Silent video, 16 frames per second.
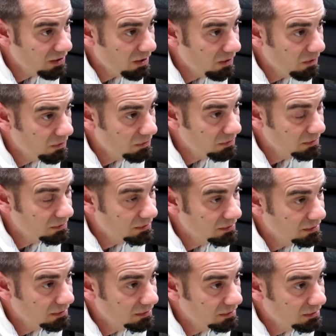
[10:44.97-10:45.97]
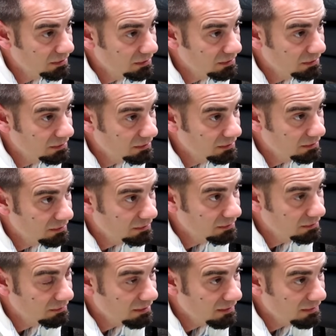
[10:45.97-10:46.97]
know
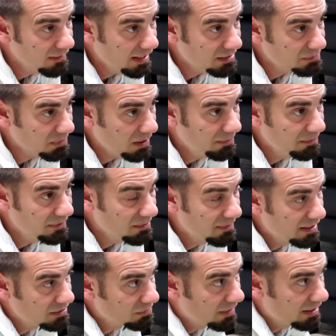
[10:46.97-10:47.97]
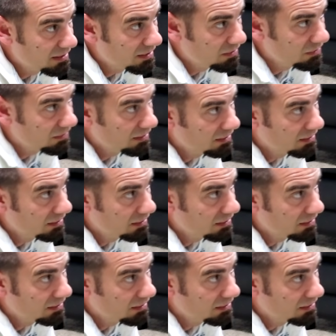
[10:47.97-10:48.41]
that that's probably the best way to do